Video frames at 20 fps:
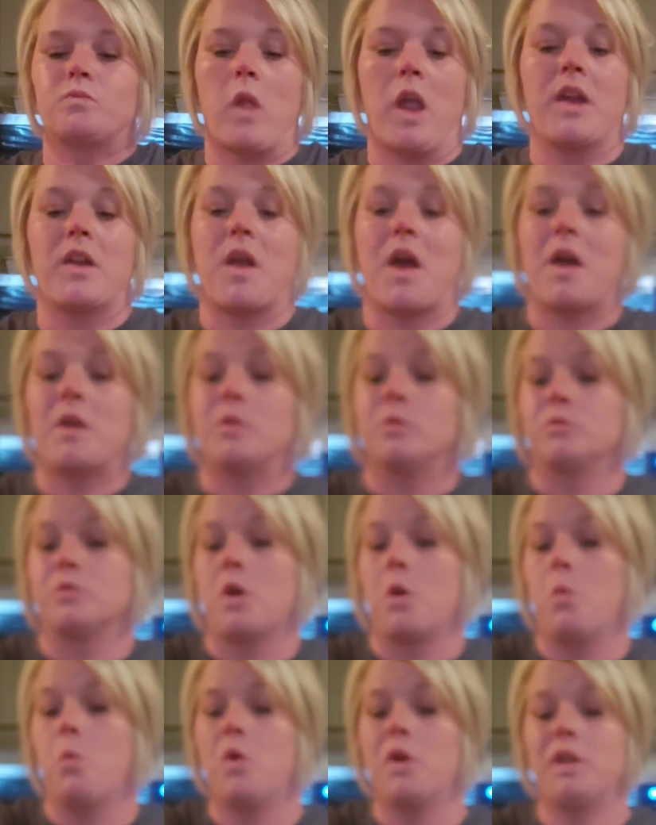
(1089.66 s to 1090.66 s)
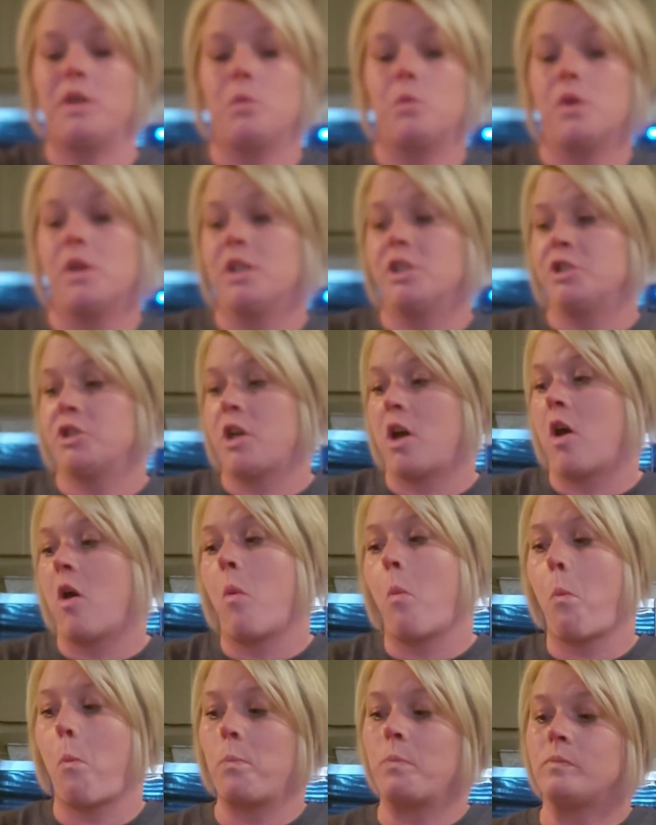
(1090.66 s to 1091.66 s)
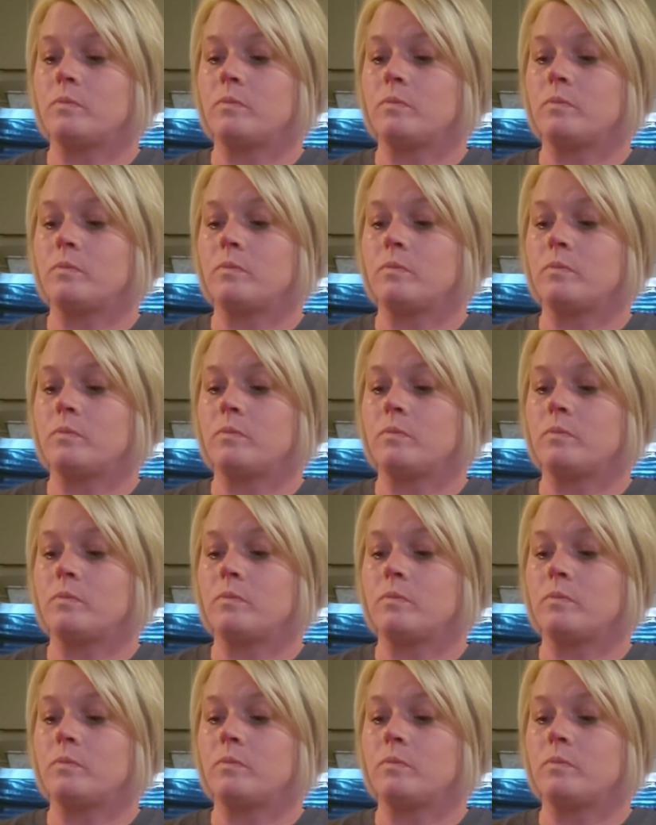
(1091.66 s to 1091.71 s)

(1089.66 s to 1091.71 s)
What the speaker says: And I don't know what it was, y'all,